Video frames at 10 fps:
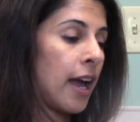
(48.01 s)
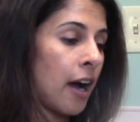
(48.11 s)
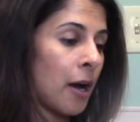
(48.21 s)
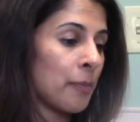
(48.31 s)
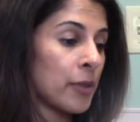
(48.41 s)

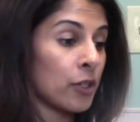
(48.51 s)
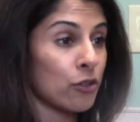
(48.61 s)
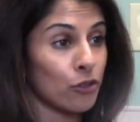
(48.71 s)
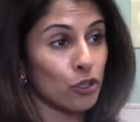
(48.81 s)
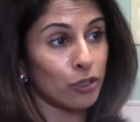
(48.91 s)
There are
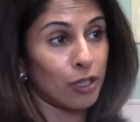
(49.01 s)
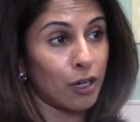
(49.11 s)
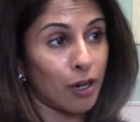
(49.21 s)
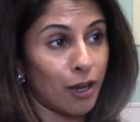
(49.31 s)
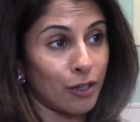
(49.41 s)

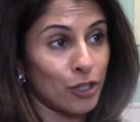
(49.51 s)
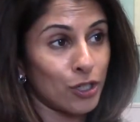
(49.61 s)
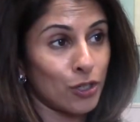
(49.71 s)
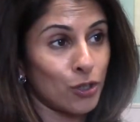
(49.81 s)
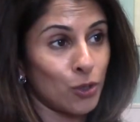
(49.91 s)
surgical
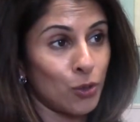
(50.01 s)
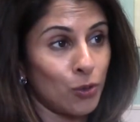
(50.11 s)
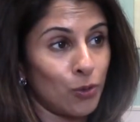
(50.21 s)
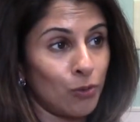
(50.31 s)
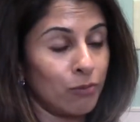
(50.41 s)
oncologists
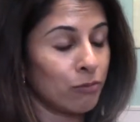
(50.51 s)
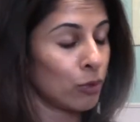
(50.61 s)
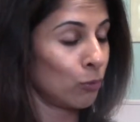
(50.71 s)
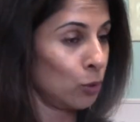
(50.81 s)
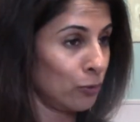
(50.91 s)
who
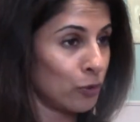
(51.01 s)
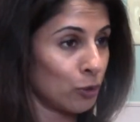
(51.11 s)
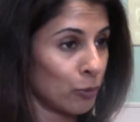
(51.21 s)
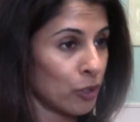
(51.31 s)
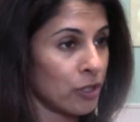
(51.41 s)
remove
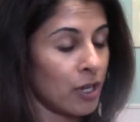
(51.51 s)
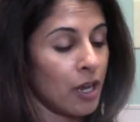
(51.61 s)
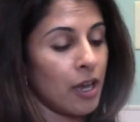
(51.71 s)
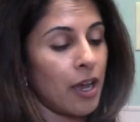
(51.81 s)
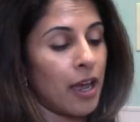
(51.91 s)
tumors
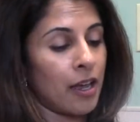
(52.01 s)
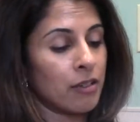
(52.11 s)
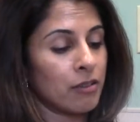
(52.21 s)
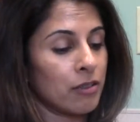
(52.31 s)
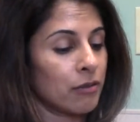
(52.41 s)

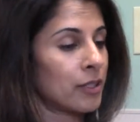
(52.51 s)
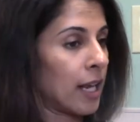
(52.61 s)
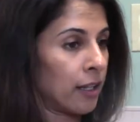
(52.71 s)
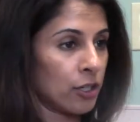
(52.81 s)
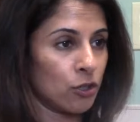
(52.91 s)
and
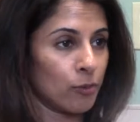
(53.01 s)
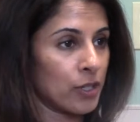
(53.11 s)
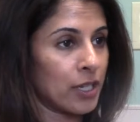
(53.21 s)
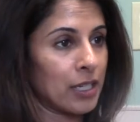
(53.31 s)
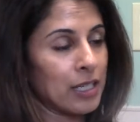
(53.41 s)
satellite
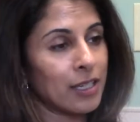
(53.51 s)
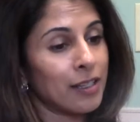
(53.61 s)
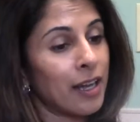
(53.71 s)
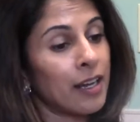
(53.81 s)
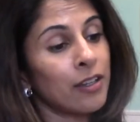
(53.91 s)
tumors and things
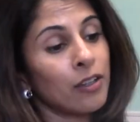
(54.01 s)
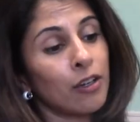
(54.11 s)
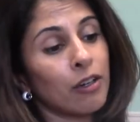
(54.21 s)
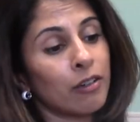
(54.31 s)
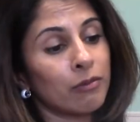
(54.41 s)
like that. And then
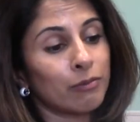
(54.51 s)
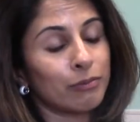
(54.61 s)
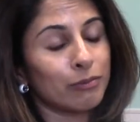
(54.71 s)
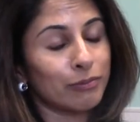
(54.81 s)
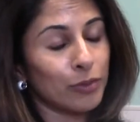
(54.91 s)
there are
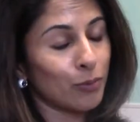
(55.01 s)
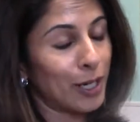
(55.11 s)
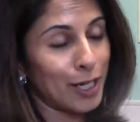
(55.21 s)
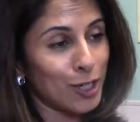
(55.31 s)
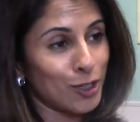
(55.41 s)
the
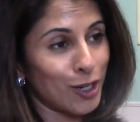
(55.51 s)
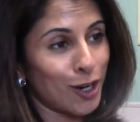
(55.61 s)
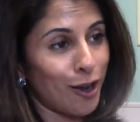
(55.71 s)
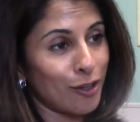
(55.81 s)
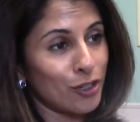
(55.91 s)
radiation
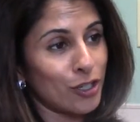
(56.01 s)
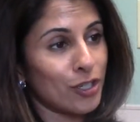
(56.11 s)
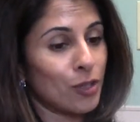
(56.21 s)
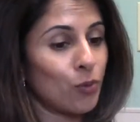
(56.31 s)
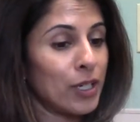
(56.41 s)

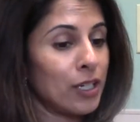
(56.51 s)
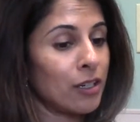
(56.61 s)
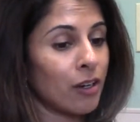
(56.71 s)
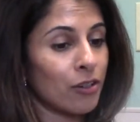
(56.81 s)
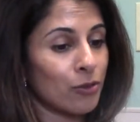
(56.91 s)
oncologists, and
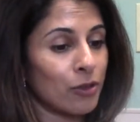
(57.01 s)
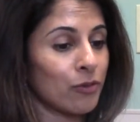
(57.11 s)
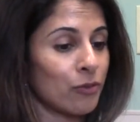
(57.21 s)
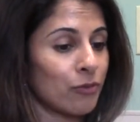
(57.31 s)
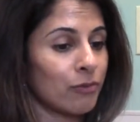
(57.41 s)
we are sort
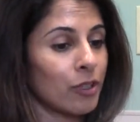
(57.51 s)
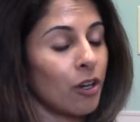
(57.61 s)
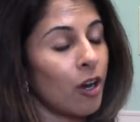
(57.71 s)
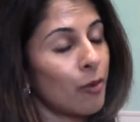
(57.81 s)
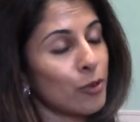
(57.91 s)
of
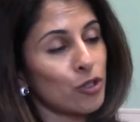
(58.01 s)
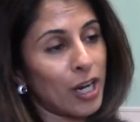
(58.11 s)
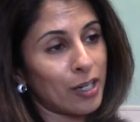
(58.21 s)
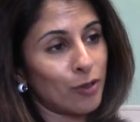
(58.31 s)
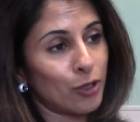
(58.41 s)
almost
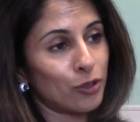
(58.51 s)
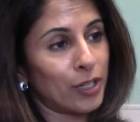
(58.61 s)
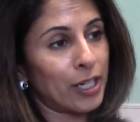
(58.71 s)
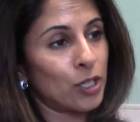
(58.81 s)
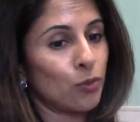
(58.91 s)
jack of all
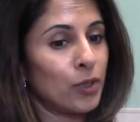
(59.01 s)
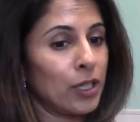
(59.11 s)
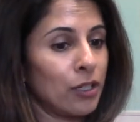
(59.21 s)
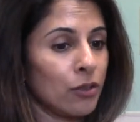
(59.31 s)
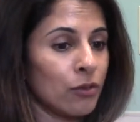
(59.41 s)
trades.
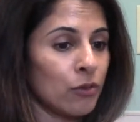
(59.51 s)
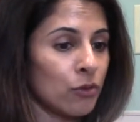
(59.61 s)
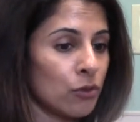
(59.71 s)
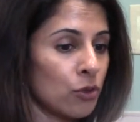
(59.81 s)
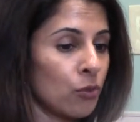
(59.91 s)
We
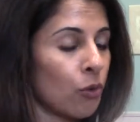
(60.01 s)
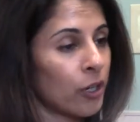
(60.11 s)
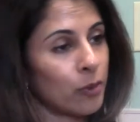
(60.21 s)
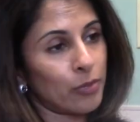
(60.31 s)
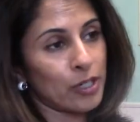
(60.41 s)
do
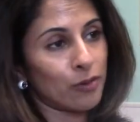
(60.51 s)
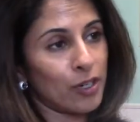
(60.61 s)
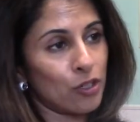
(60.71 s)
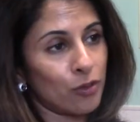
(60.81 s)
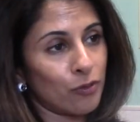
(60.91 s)
organ
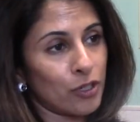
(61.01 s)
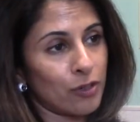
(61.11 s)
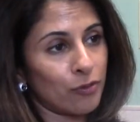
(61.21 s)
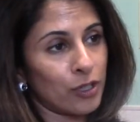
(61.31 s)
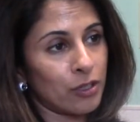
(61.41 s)
preservation for
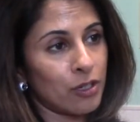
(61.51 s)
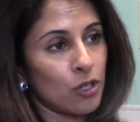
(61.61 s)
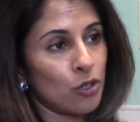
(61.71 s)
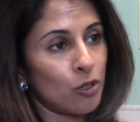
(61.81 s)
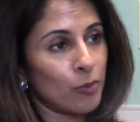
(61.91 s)
different
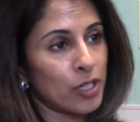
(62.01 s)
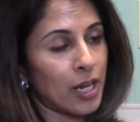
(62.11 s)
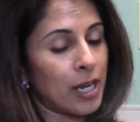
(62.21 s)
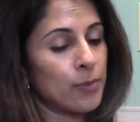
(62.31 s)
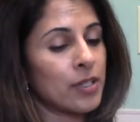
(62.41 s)
tumor
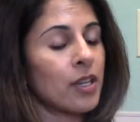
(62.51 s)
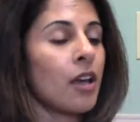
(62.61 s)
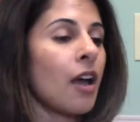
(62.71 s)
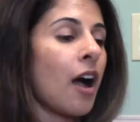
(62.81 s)
types.